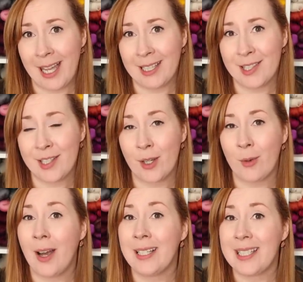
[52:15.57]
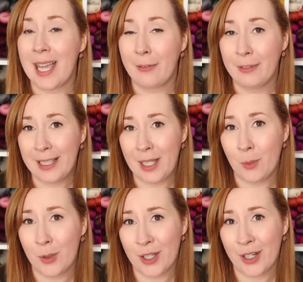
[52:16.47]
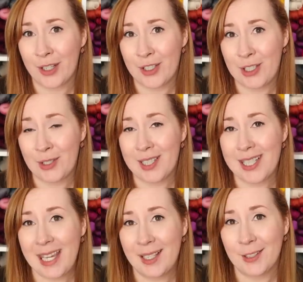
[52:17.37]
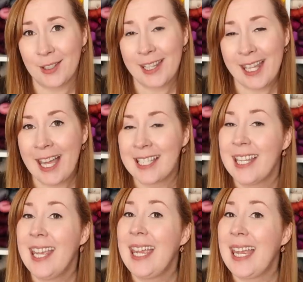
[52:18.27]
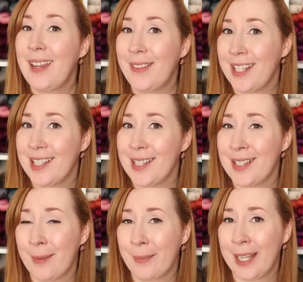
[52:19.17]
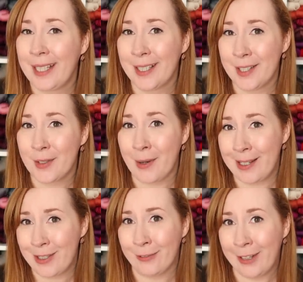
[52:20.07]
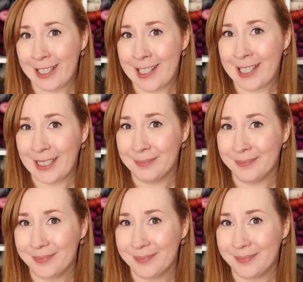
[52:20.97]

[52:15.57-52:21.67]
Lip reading: And so I definitely would urge you to take a look at that if this is something that strikes your fancy.